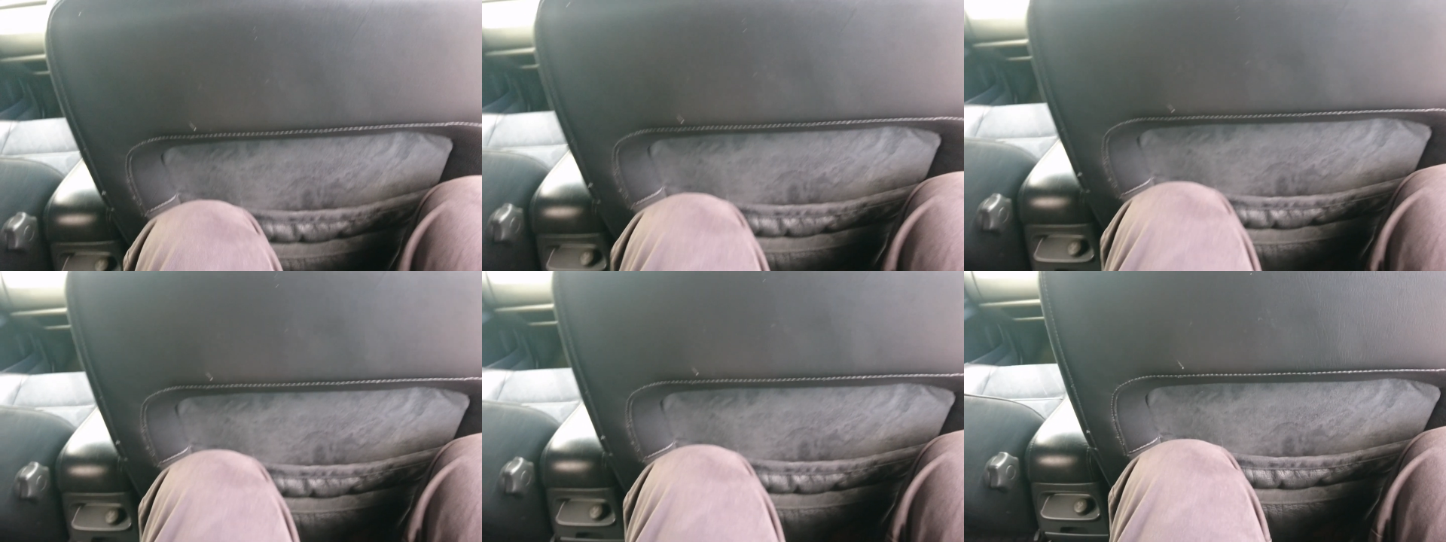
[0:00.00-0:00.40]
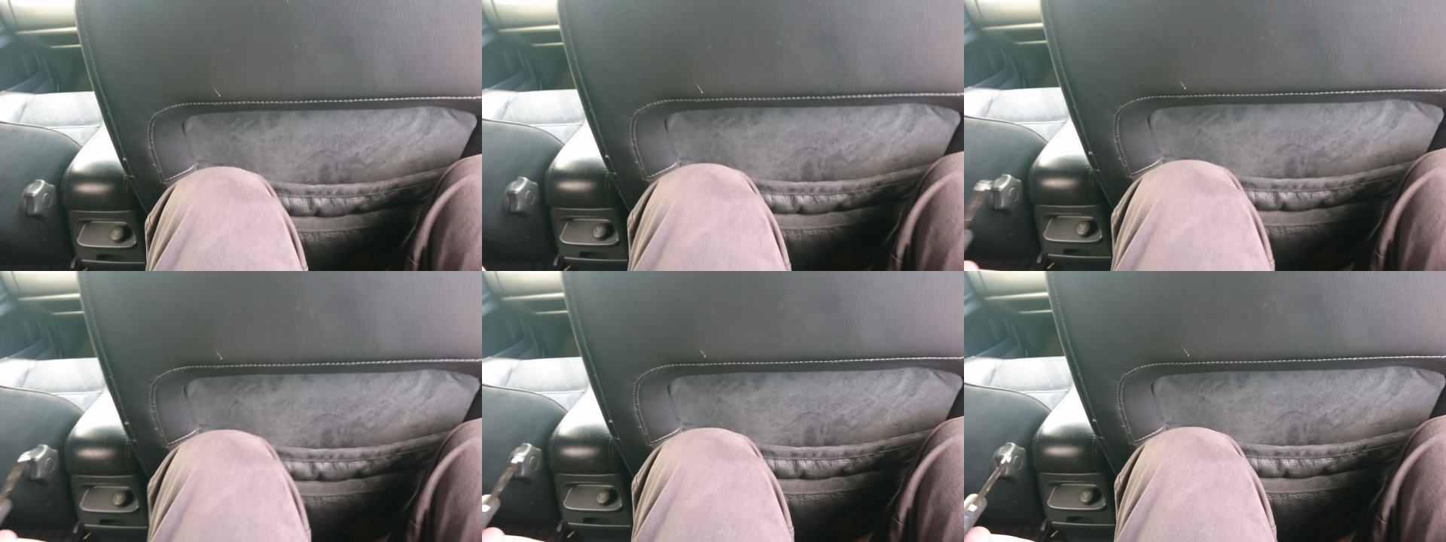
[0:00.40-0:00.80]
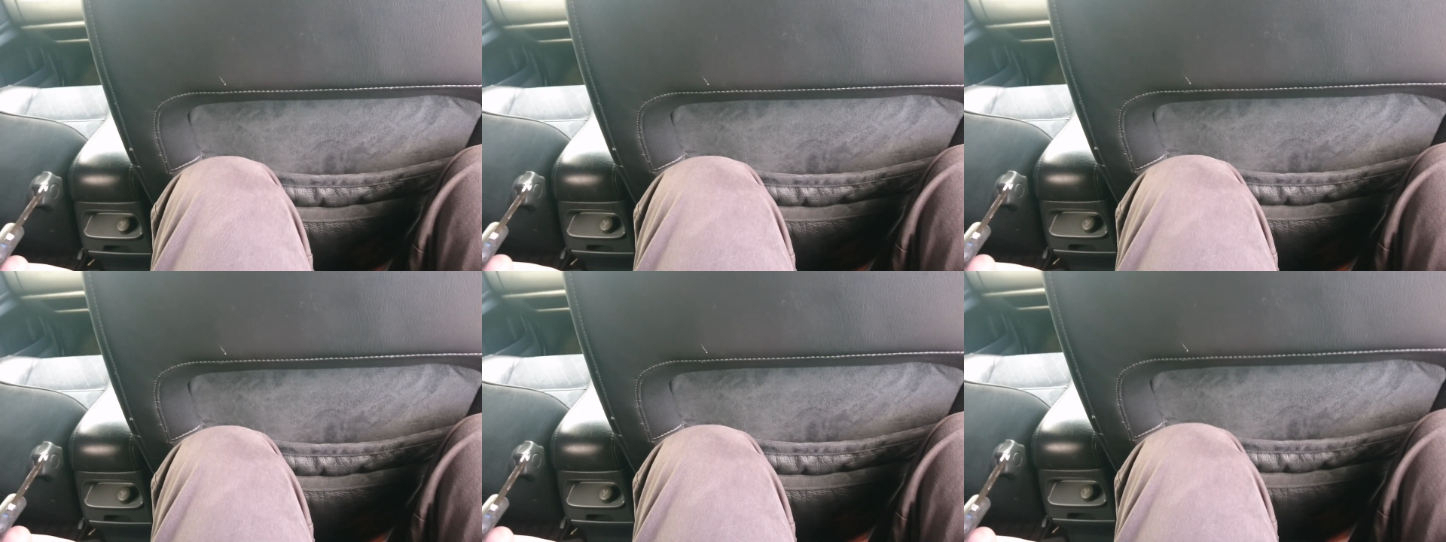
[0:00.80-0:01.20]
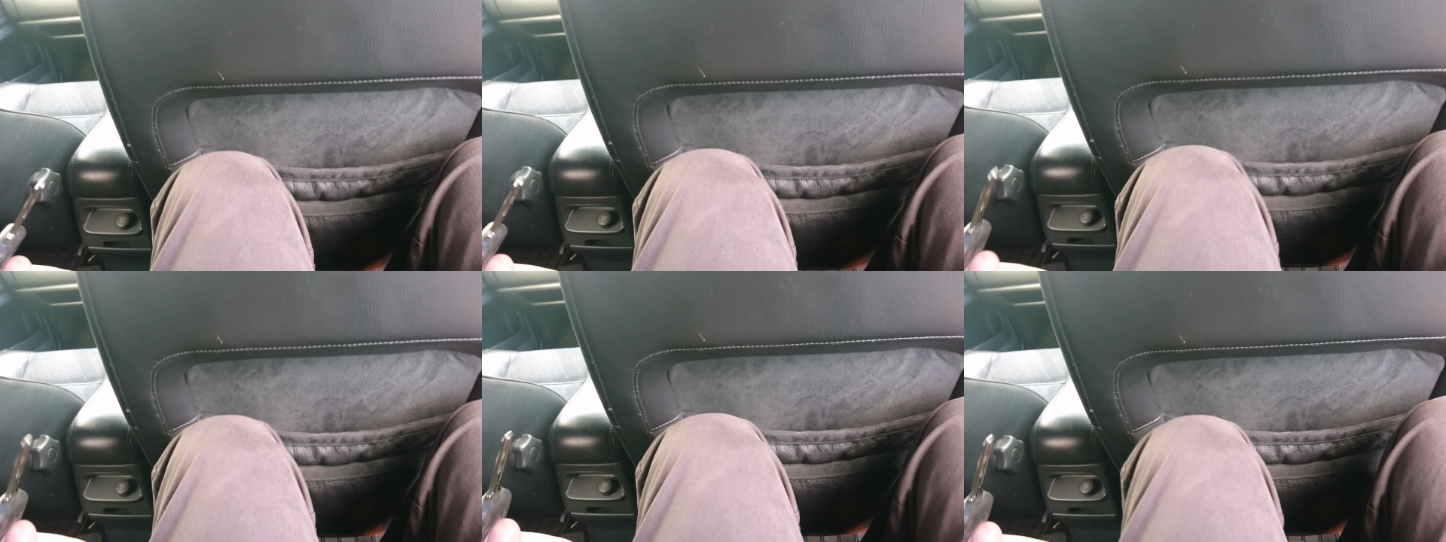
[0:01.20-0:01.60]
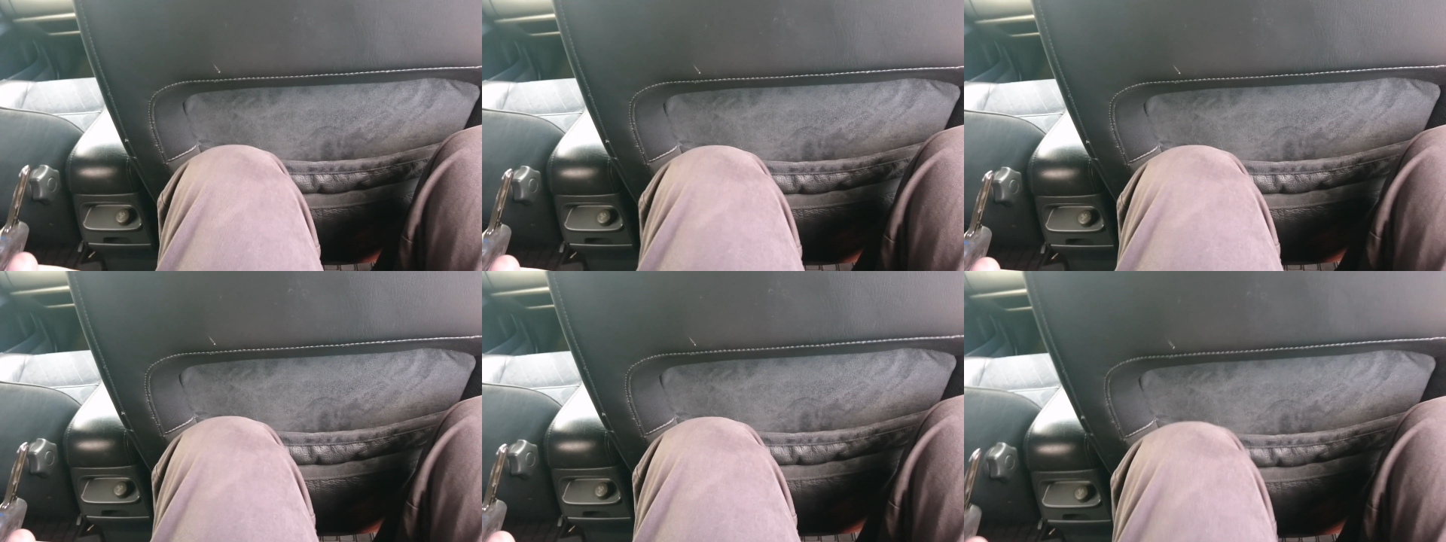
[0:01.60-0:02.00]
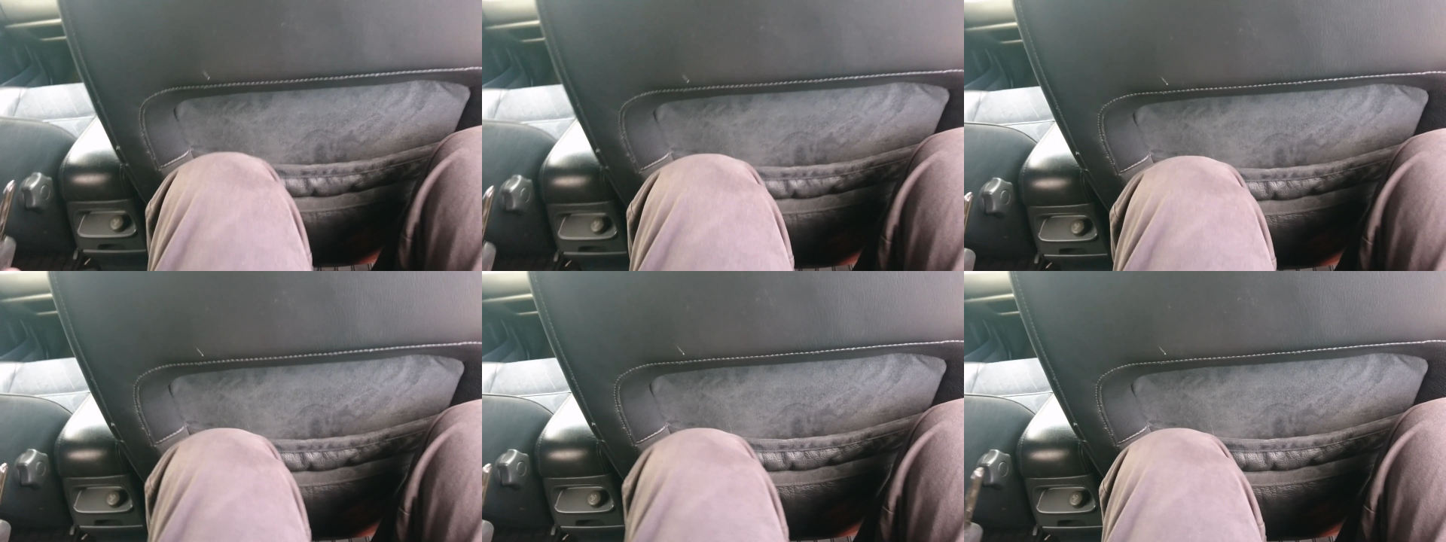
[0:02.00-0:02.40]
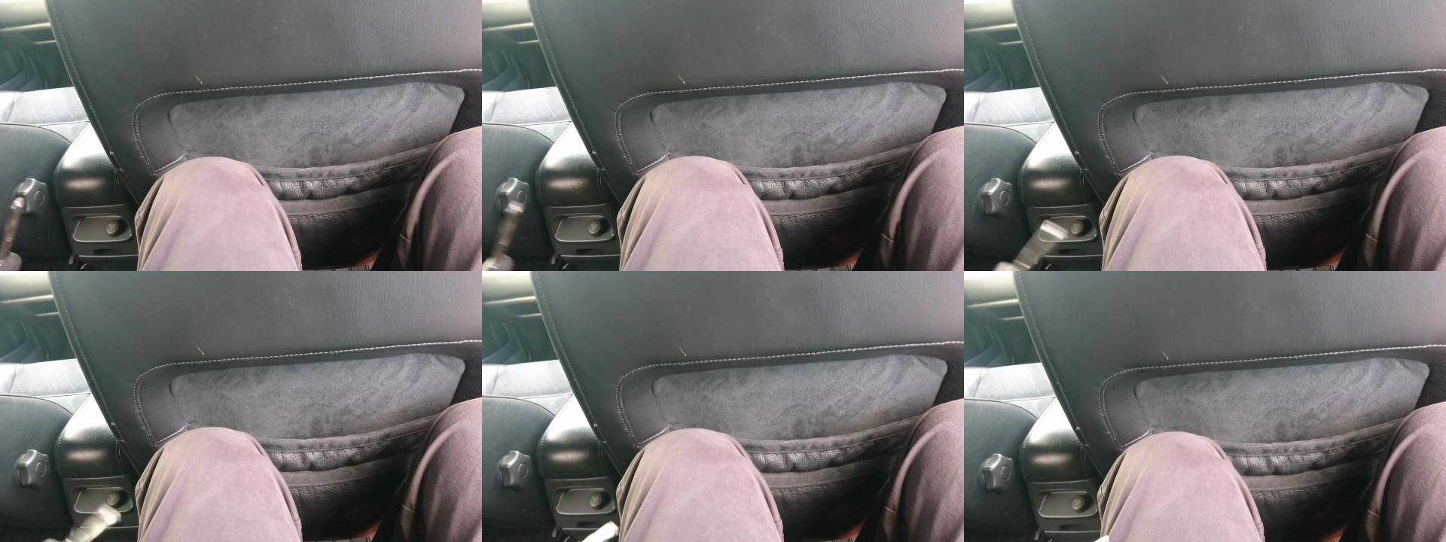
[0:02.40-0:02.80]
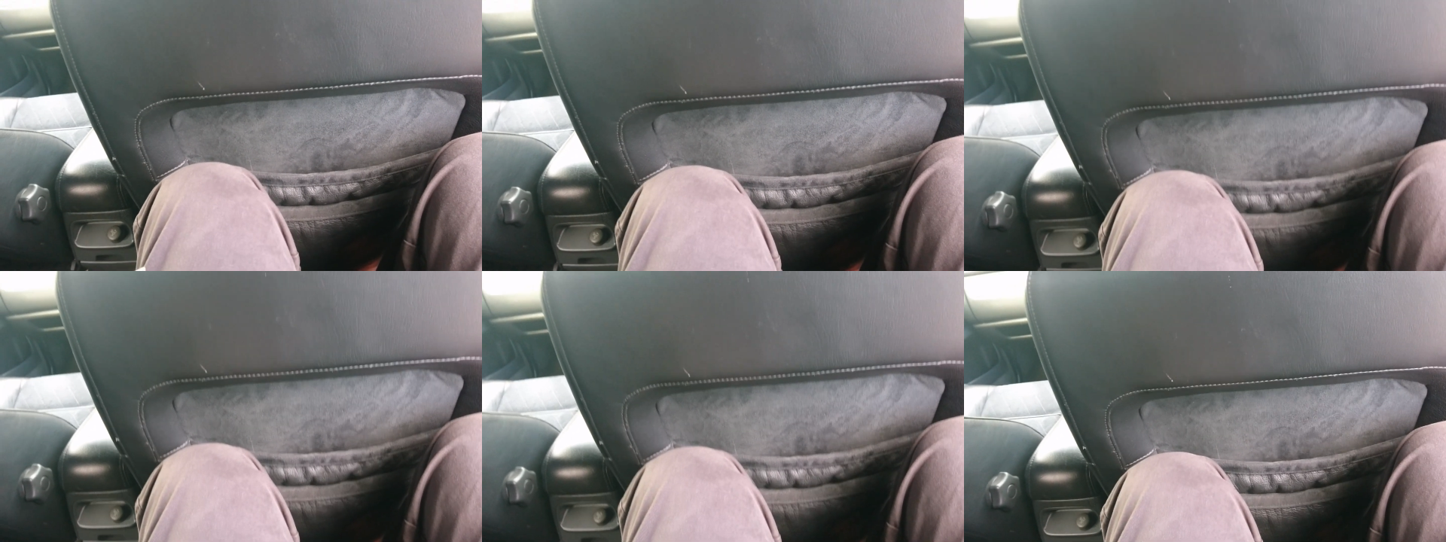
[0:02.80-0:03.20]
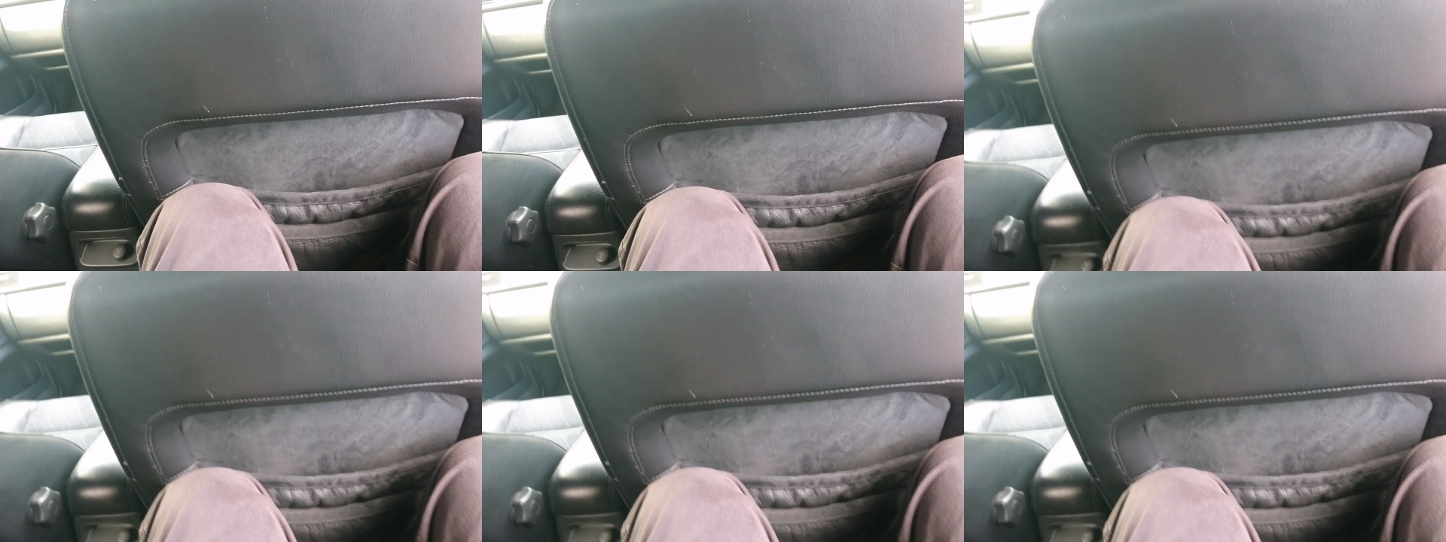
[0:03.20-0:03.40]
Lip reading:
(no speaker visible)